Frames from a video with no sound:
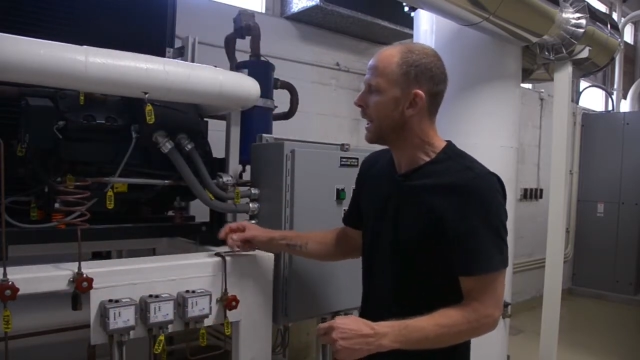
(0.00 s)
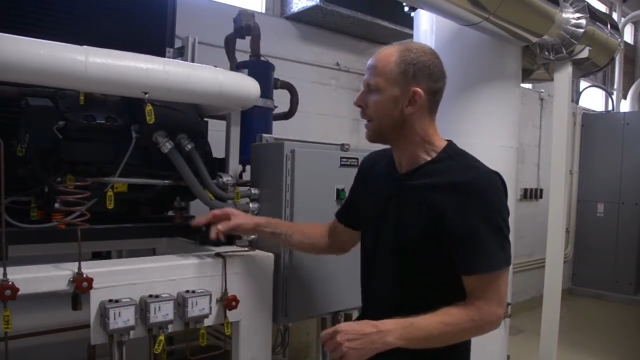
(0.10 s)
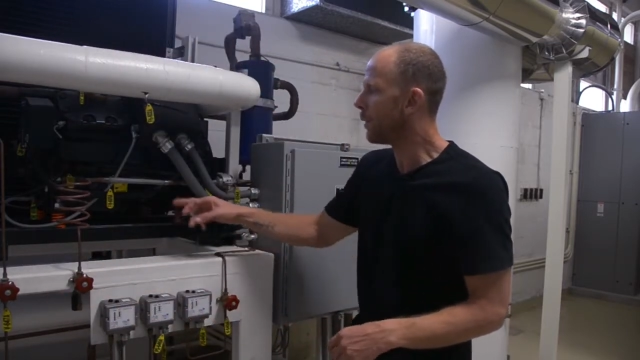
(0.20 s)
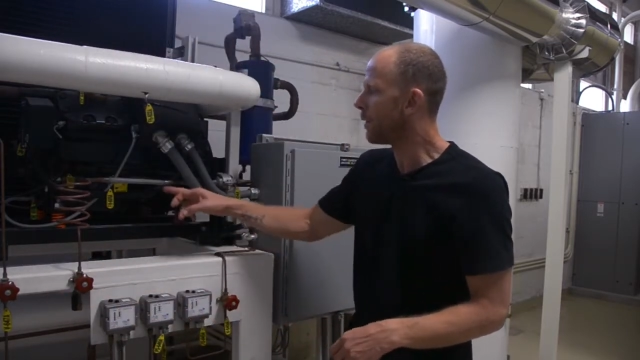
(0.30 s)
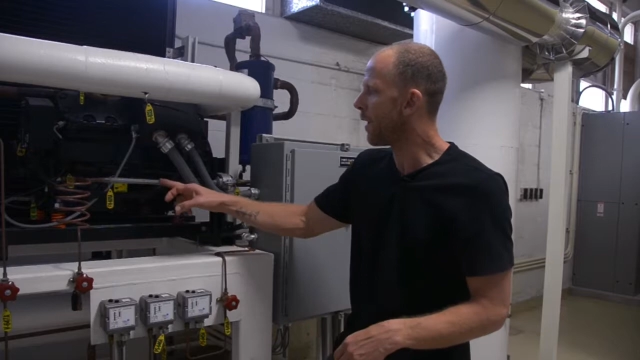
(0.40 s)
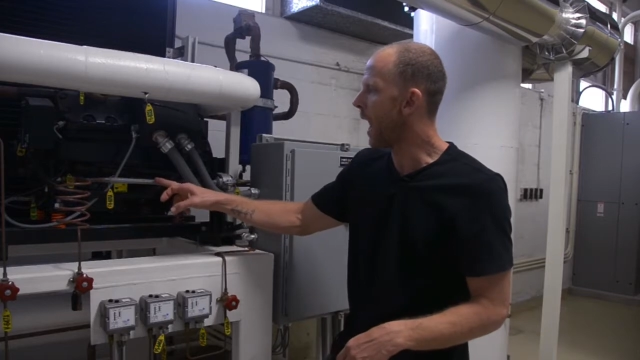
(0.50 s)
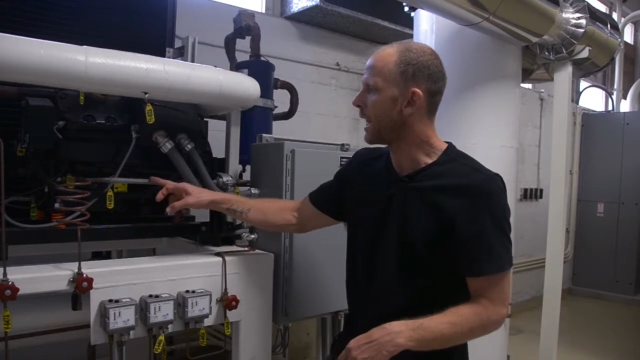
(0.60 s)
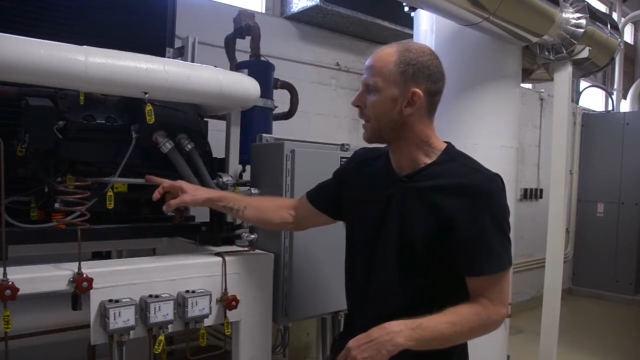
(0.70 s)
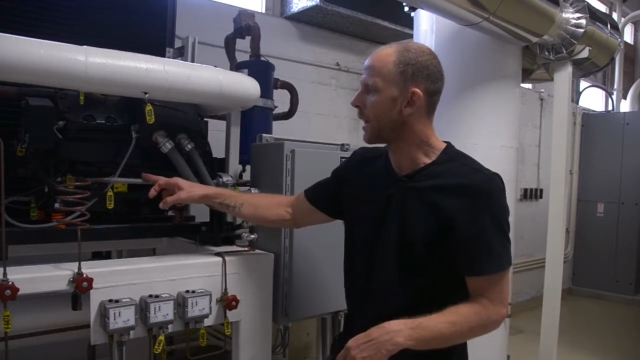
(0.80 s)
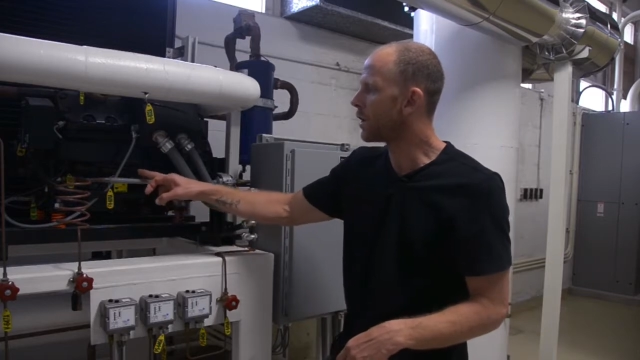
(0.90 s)
If we're
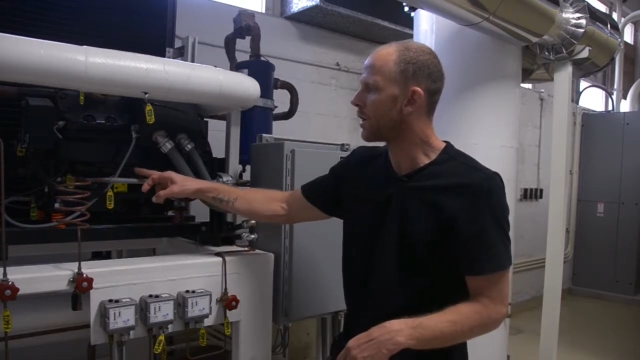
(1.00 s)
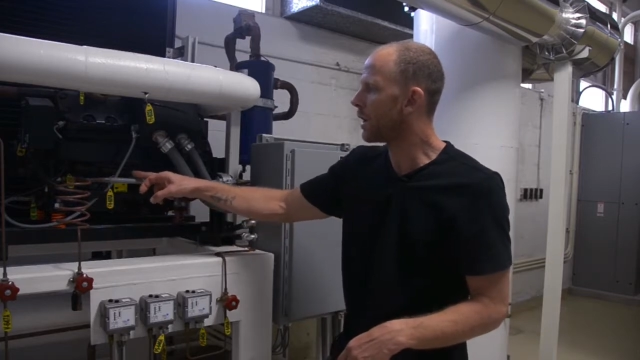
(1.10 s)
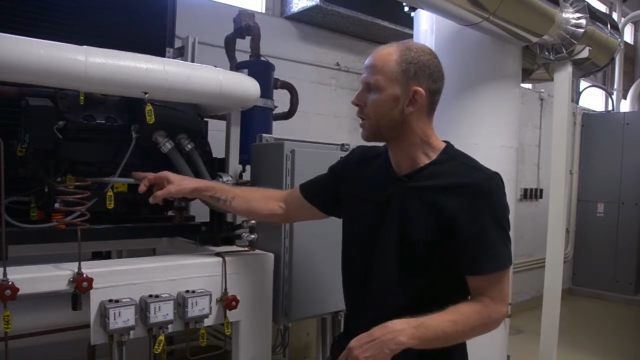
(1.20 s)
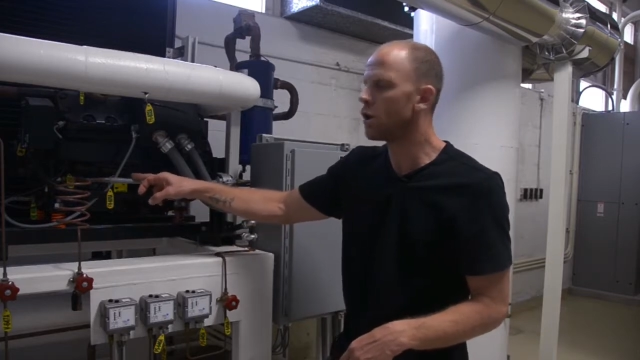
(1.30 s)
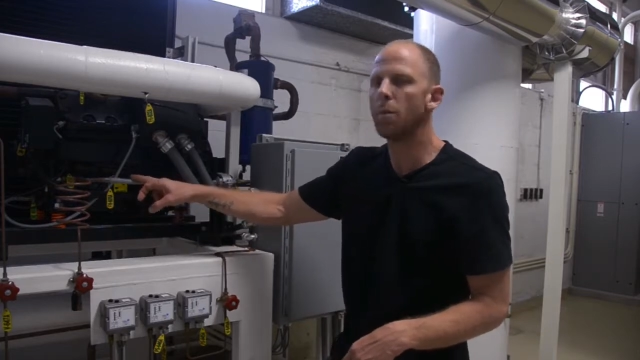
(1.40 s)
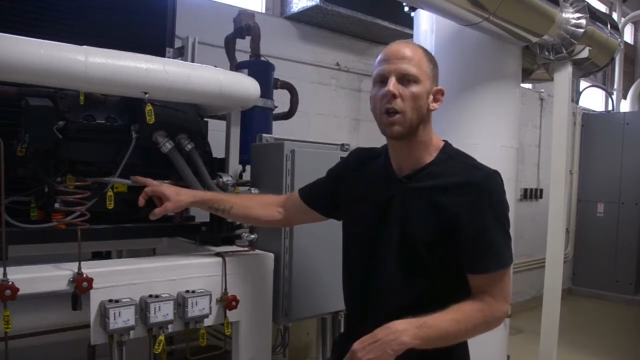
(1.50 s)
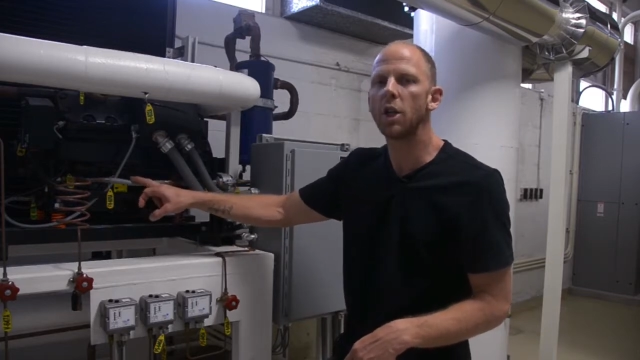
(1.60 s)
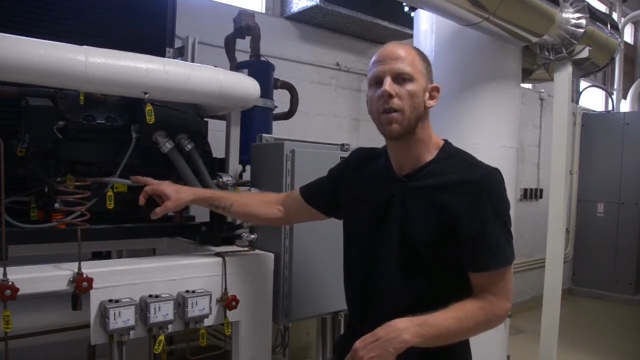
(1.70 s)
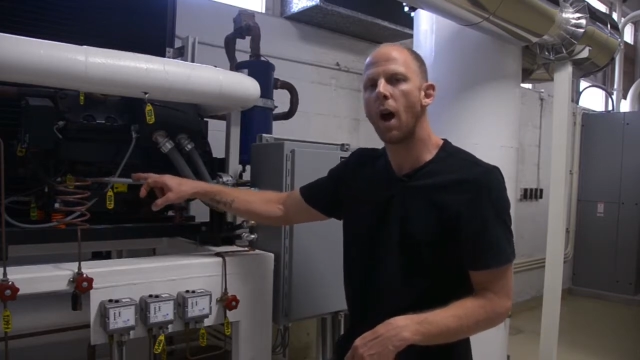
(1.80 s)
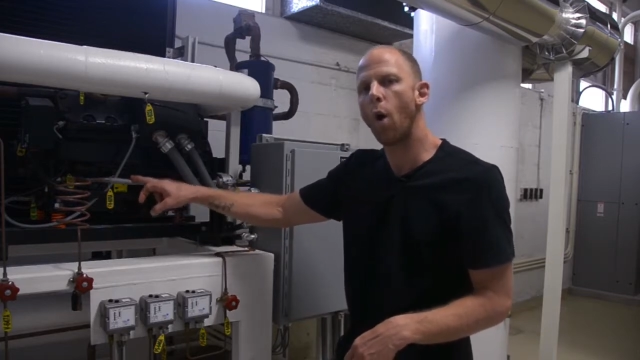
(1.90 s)
finding that too much
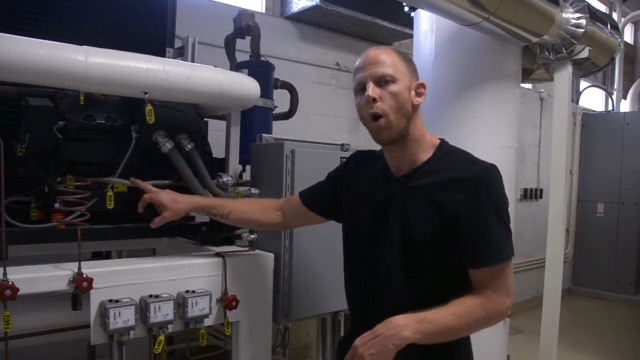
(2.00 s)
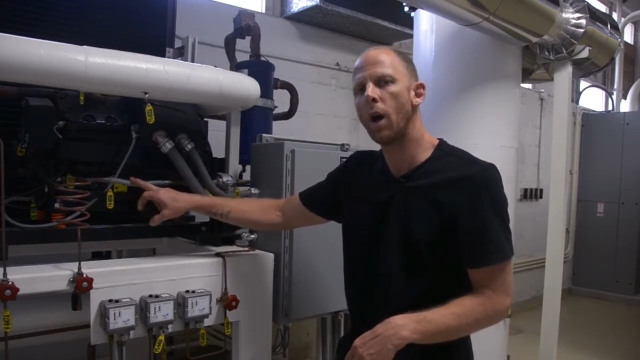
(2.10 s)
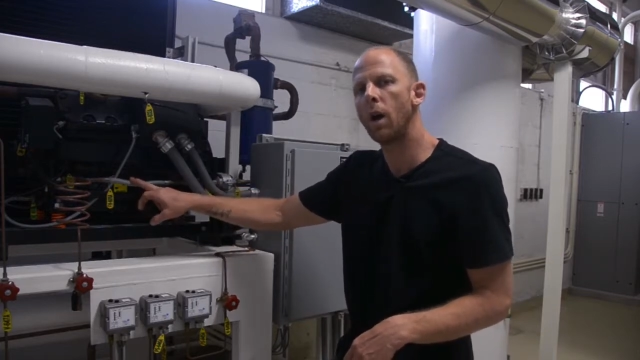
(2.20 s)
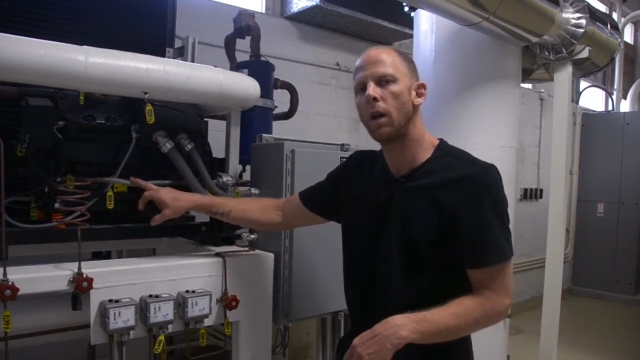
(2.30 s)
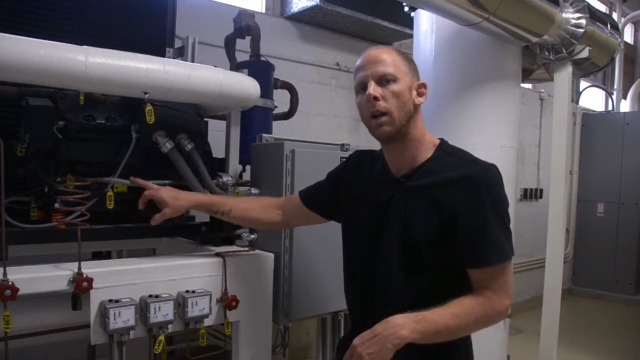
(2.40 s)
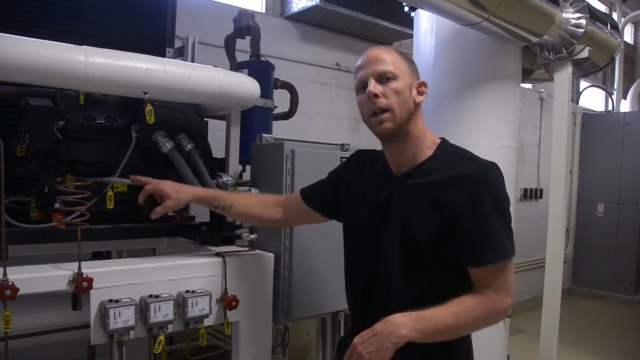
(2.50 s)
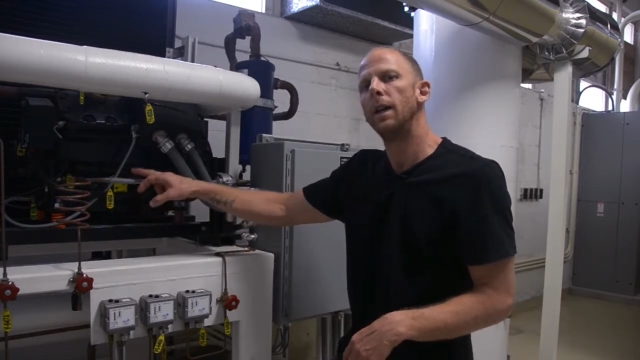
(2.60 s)
of our oil